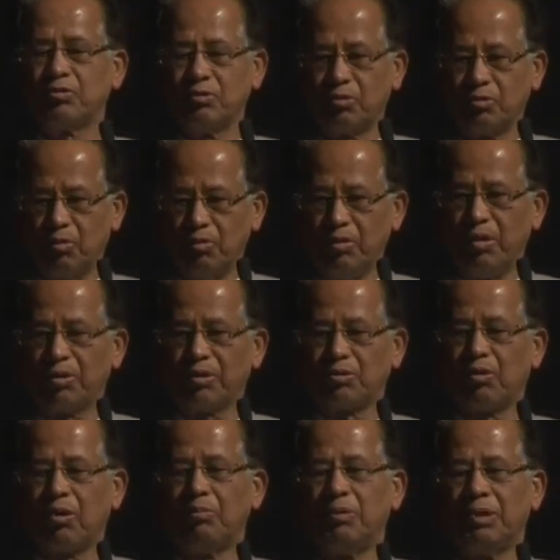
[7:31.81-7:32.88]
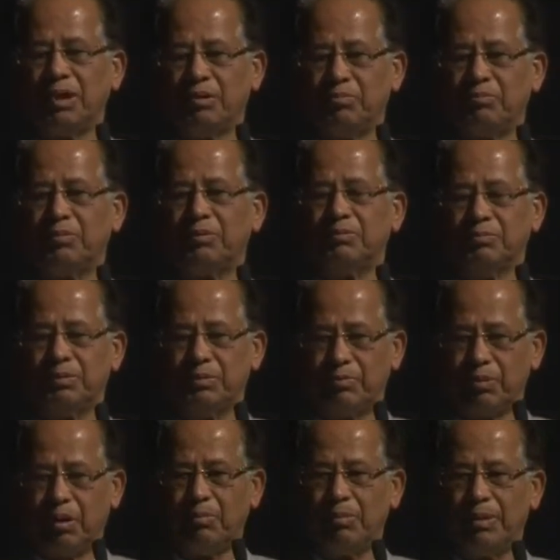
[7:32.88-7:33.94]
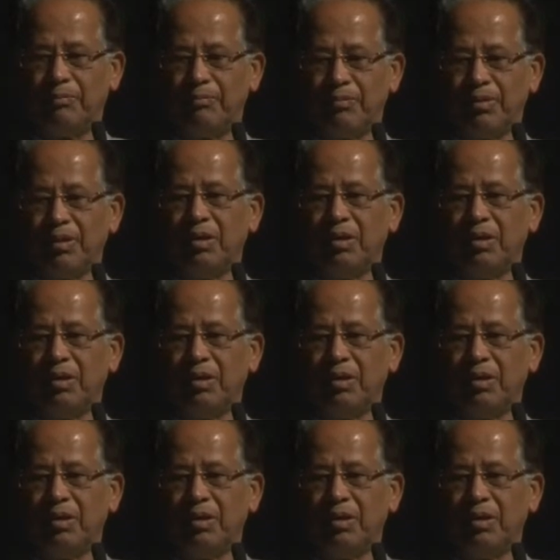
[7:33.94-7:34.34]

not only our solving of the problem